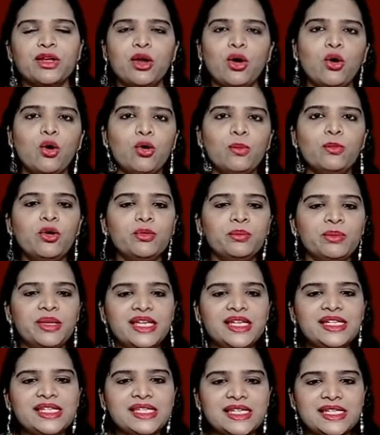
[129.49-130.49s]
Homo
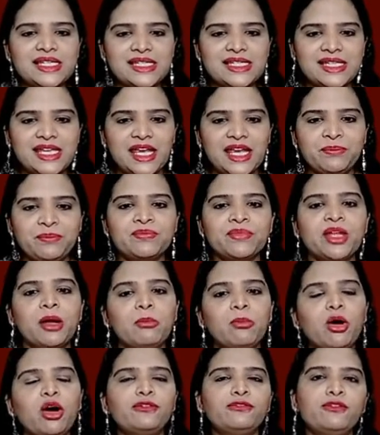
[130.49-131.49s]
means same.
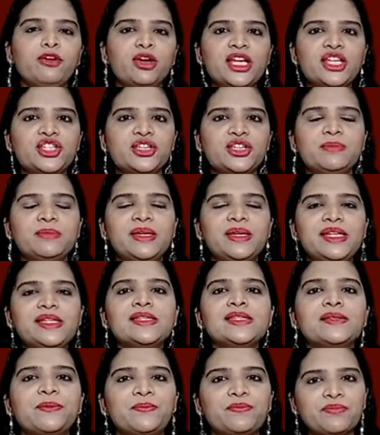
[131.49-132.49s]
Morphology
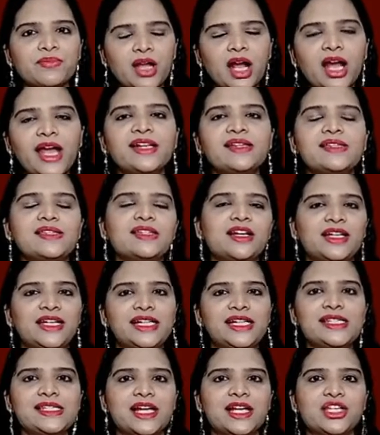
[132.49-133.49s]
means external
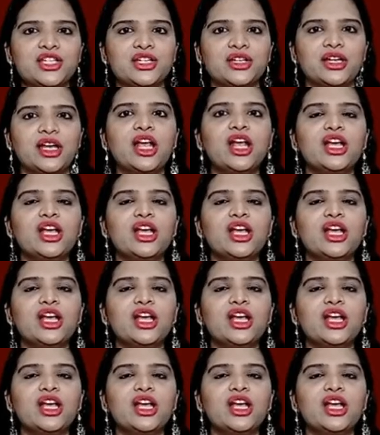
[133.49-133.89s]
structure.